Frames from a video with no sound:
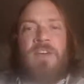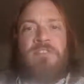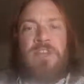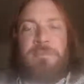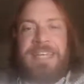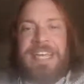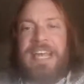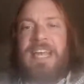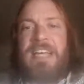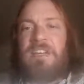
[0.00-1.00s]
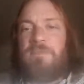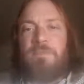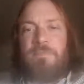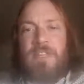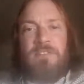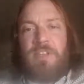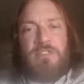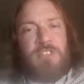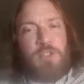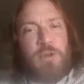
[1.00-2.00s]
the beginning,
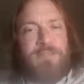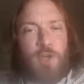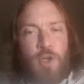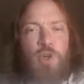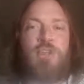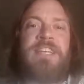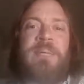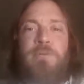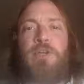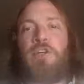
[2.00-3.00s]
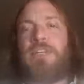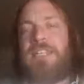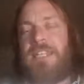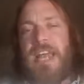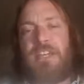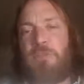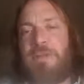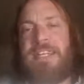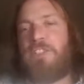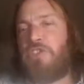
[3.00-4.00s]
the sort of early Puritan
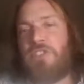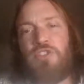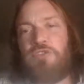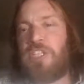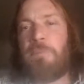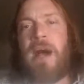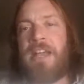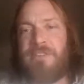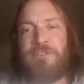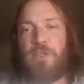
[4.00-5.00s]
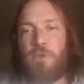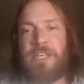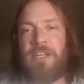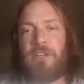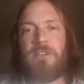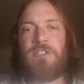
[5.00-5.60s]
expeditions just by a few years.